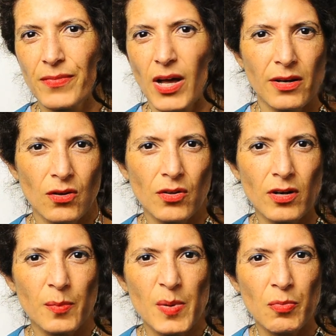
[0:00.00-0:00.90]
I know there
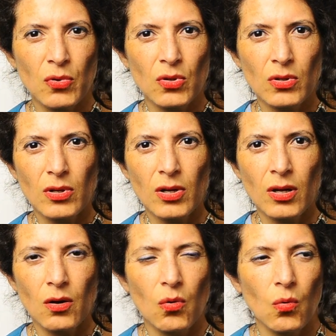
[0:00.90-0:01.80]
are people
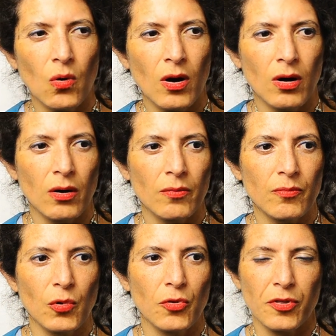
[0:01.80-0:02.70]

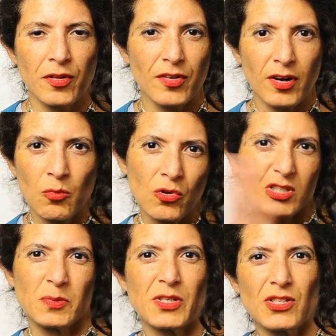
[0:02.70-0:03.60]
who think they are more
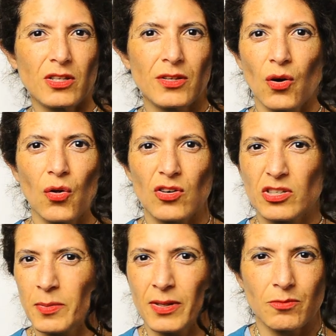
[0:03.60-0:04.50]
special than others,
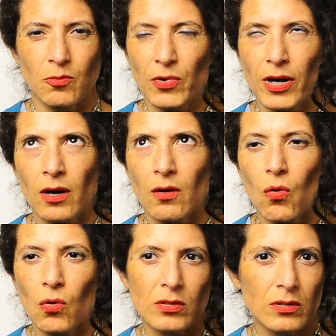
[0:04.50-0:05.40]
but we are
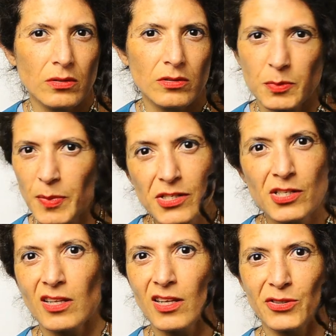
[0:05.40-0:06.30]
all
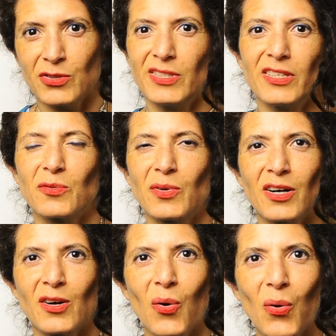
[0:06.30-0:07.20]
special and unique. We
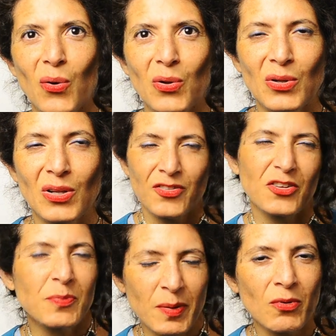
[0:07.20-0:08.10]
are all
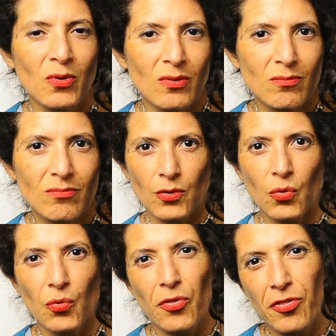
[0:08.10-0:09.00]
these people
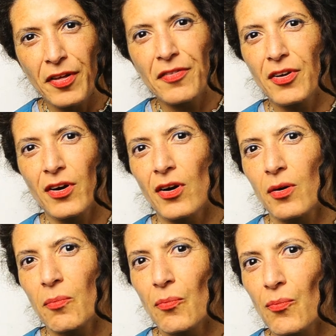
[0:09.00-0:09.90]
who think they are
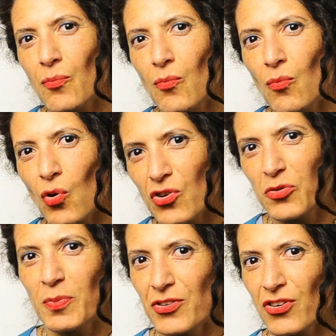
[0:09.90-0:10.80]
more
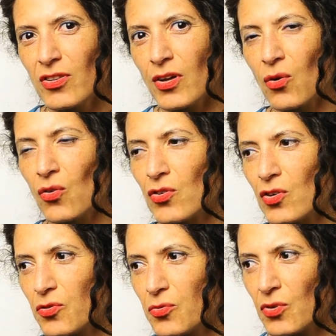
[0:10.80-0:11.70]
special than
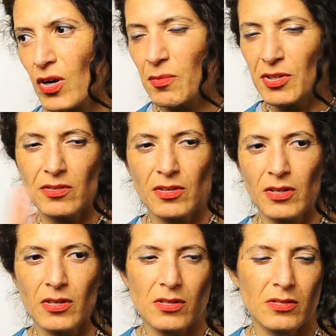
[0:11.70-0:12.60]
others for having
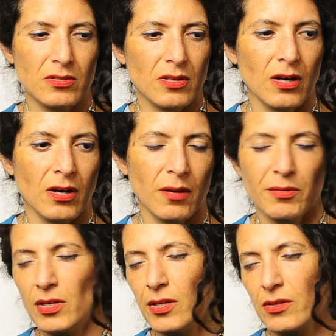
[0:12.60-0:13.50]
these
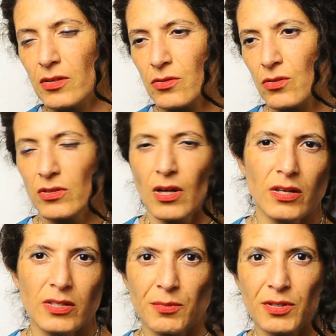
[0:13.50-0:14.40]
abilities or
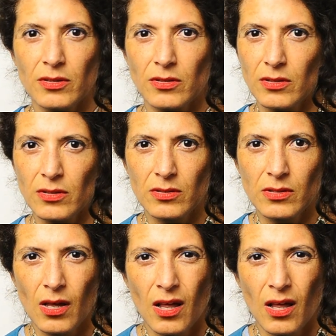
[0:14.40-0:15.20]
that abilities.